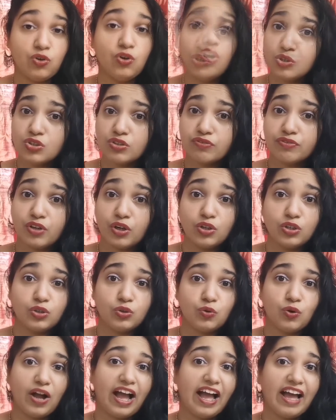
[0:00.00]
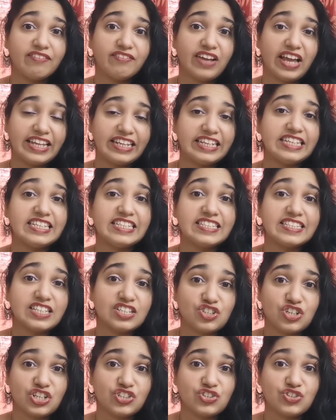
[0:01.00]
For those of you all who have any
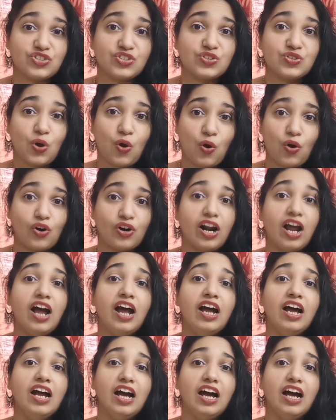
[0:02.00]
suggestions or